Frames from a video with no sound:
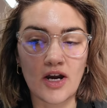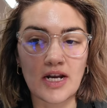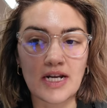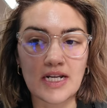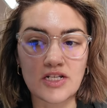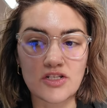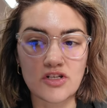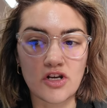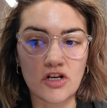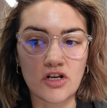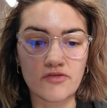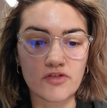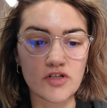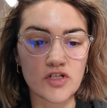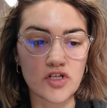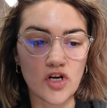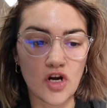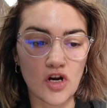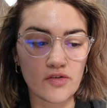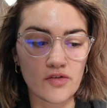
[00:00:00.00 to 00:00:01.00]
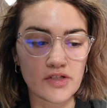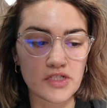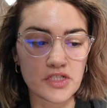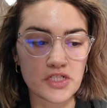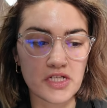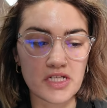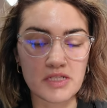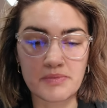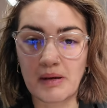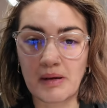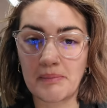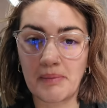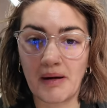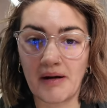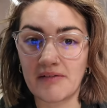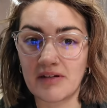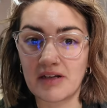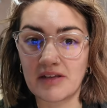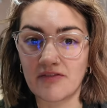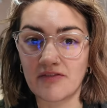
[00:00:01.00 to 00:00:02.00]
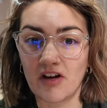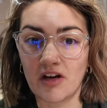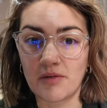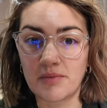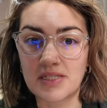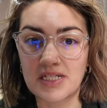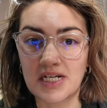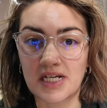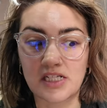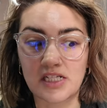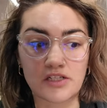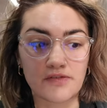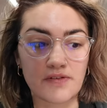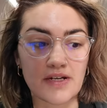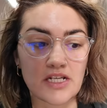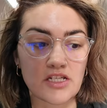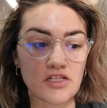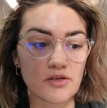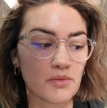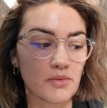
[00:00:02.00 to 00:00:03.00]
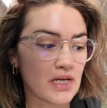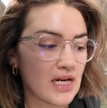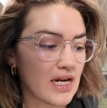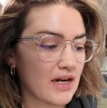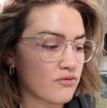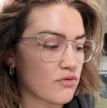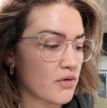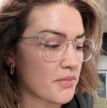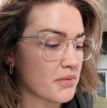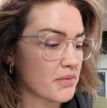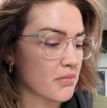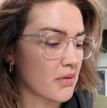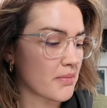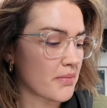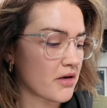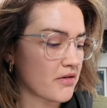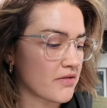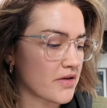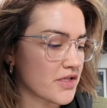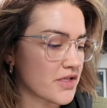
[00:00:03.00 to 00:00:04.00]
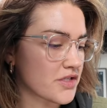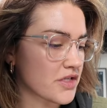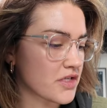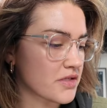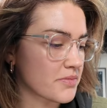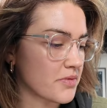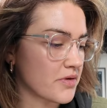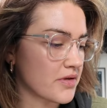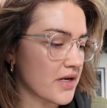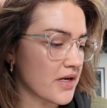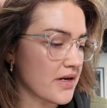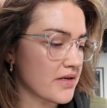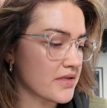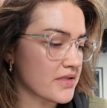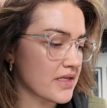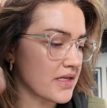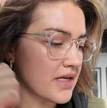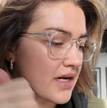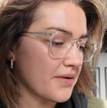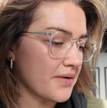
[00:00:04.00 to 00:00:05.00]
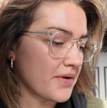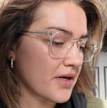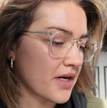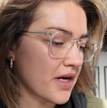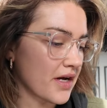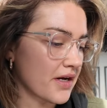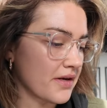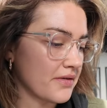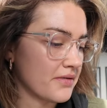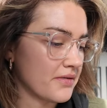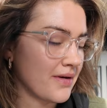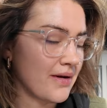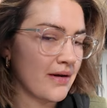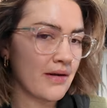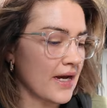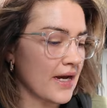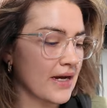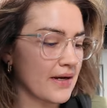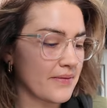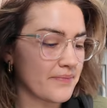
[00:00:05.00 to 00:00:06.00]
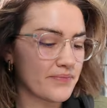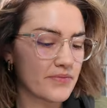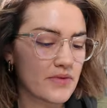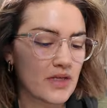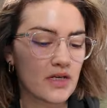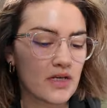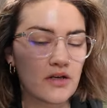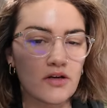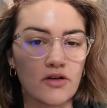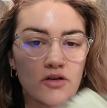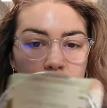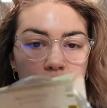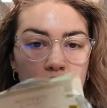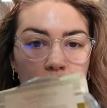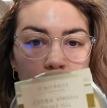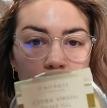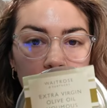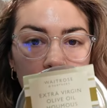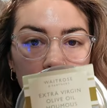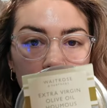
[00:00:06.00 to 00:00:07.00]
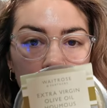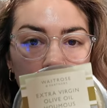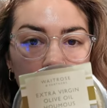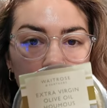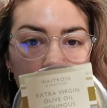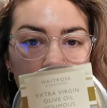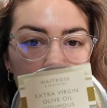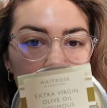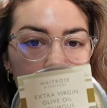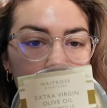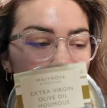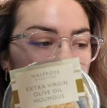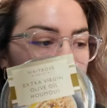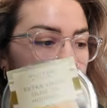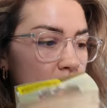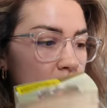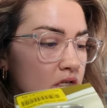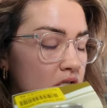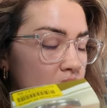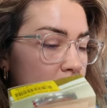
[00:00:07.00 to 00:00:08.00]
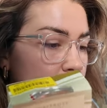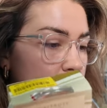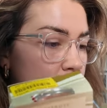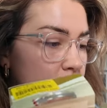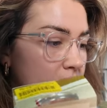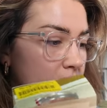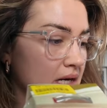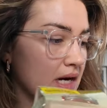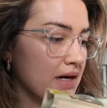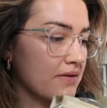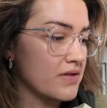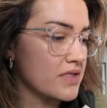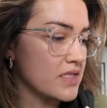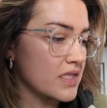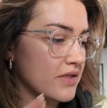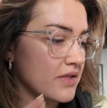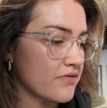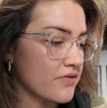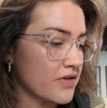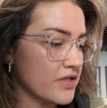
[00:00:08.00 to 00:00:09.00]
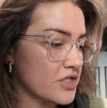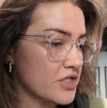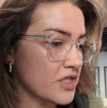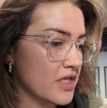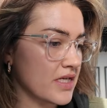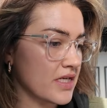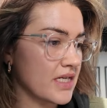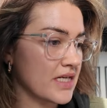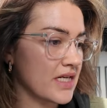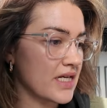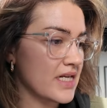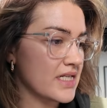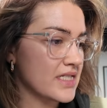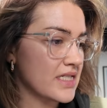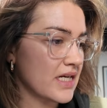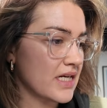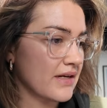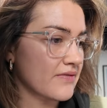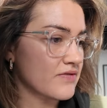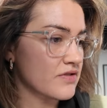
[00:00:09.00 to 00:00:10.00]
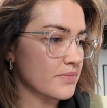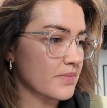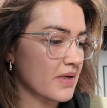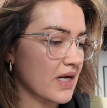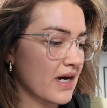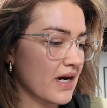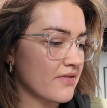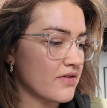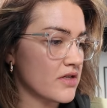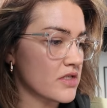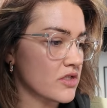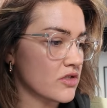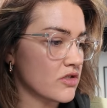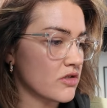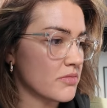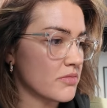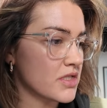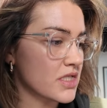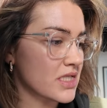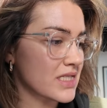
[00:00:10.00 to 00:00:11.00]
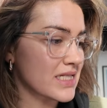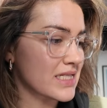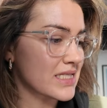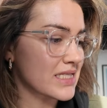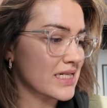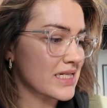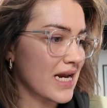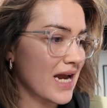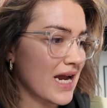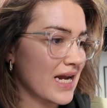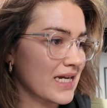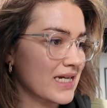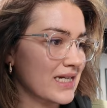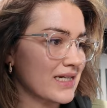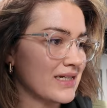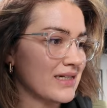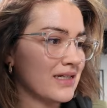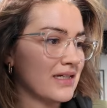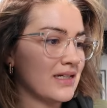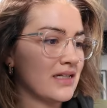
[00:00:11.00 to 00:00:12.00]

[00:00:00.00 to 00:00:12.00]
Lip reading: intolerant to oranges, but apparently fine with tangerines. So I'm going to have one with my porridge this morning and see how I go. Got some hummus, because I've got some carrots in the fridge that need eating. I'll have some carrots and hummus as a snack.